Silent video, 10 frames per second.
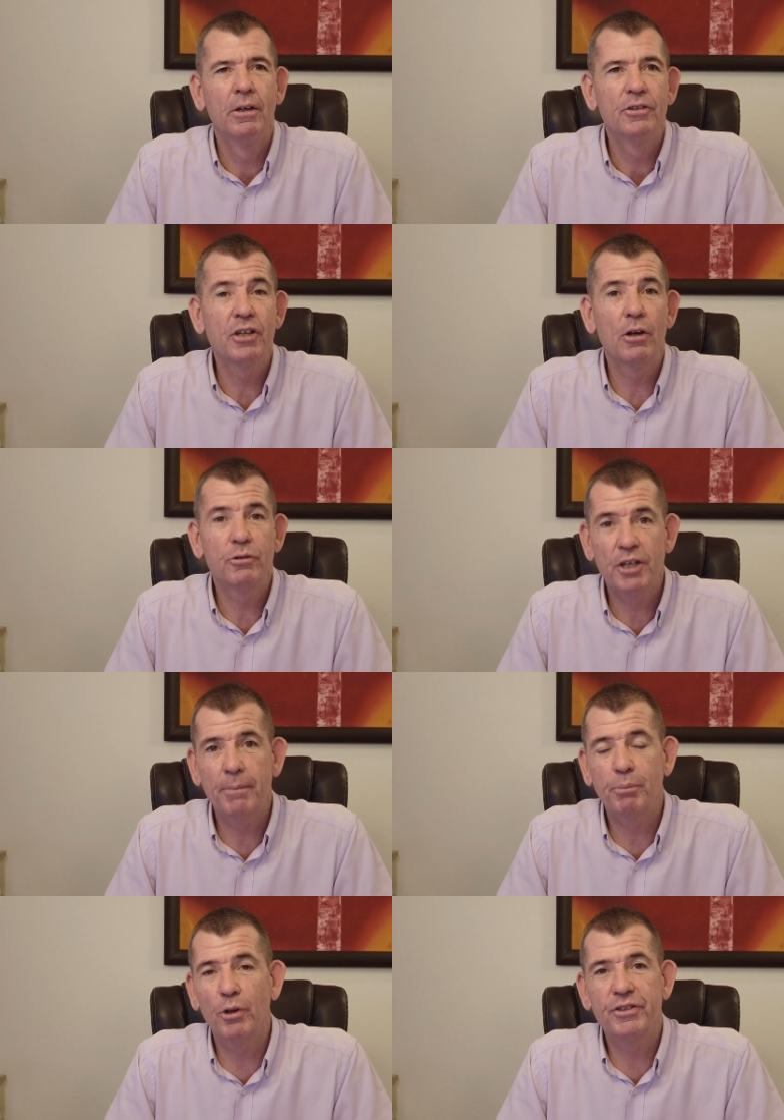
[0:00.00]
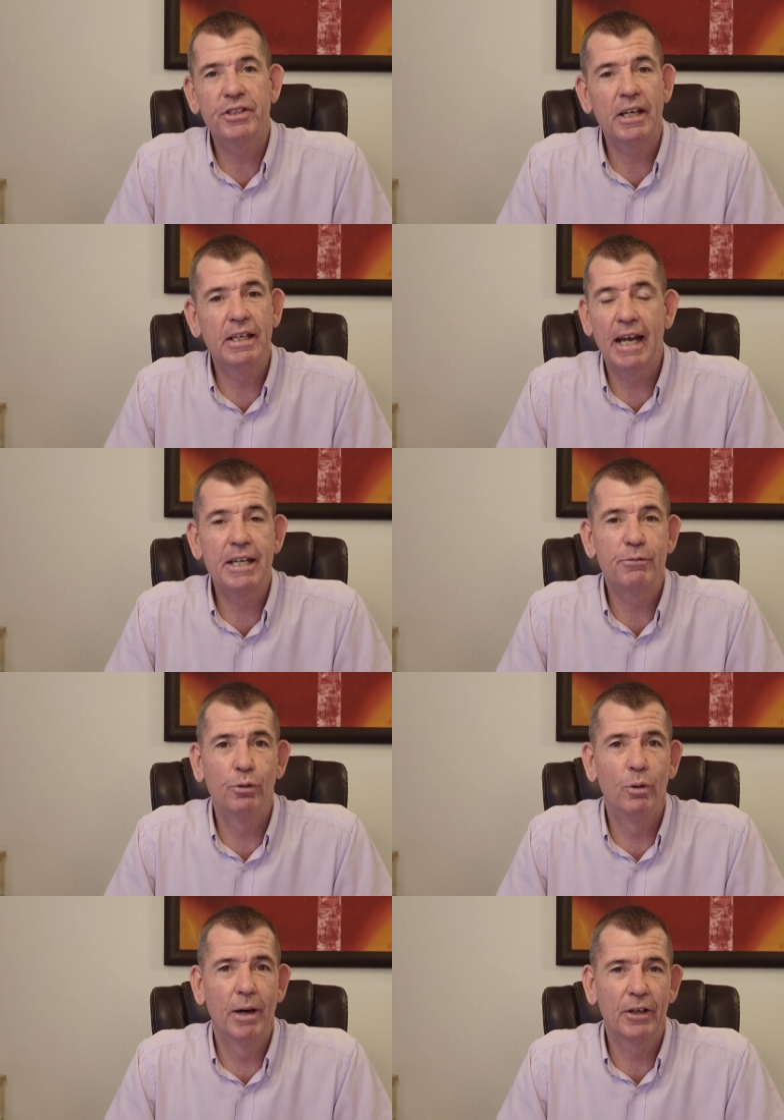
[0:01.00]
So chatbots in any
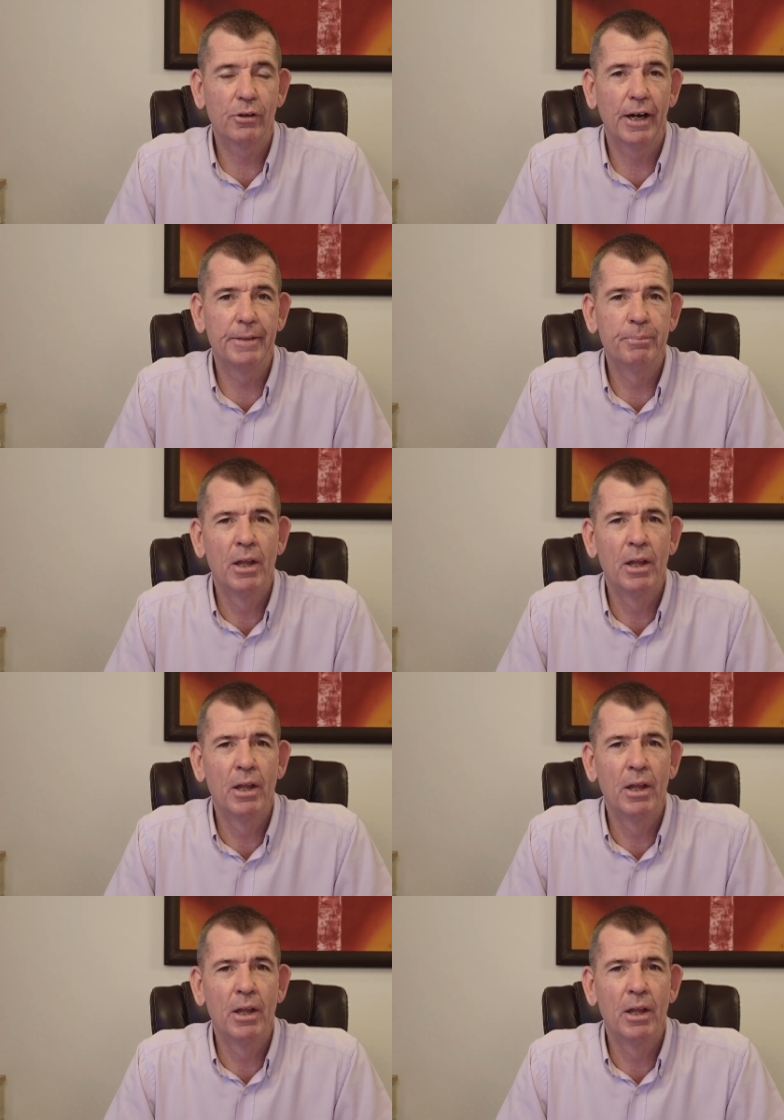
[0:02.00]
form are great.